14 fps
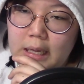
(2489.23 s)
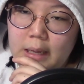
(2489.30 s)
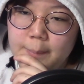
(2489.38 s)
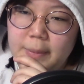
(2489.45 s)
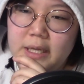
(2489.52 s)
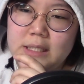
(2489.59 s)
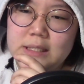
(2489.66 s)

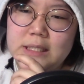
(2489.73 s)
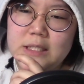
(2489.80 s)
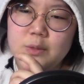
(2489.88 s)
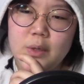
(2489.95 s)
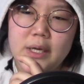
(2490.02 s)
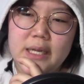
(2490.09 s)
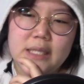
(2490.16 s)
because this
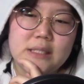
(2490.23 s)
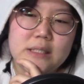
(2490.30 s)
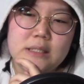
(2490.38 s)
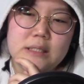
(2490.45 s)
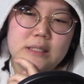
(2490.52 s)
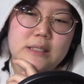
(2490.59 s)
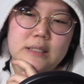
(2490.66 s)
one it's
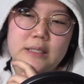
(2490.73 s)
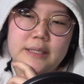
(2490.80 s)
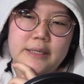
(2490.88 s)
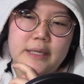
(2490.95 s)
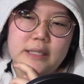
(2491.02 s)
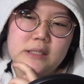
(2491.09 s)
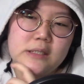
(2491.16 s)

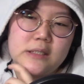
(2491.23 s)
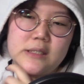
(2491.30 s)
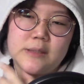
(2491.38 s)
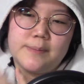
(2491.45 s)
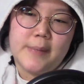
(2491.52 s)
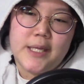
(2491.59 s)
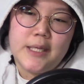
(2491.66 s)
it's
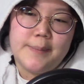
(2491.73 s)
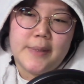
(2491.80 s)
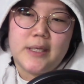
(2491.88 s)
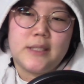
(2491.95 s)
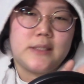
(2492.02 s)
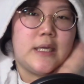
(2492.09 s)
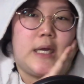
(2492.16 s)
just mainly
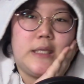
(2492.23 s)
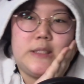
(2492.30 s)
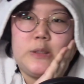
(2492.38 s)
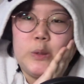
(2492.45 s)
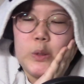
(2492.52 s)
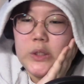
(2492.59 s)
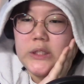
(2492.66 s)
because they got
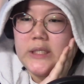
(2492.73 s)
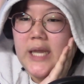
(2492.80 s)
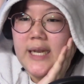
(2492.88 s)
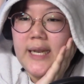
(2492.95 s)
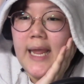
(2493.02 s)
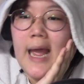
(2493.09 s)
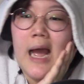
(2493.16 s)
swords
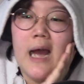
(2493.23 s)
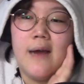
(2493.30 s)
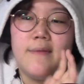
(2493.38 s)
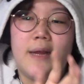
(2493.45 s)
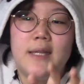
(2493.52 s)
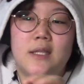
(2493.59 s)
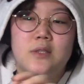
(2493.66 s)
and they have
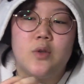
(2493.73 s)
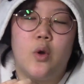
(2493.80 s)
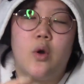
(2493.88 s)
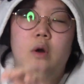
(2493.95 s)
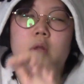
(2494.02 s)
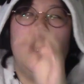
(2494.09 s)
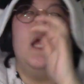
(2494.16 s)
like this
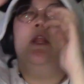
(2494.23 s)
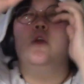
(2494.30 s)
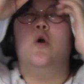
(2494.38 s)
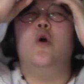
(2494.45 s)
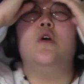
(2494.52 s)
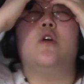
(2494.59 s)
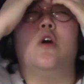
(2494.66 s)
whole the
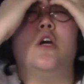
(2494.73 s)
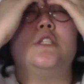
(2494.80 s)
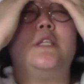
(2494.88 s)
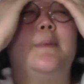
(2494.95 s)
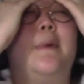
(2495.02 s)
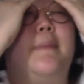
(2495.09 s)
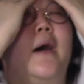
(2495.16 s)
whole
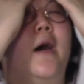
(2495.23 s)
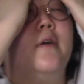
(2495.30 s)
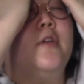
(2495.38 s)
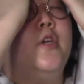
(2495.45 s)
concept about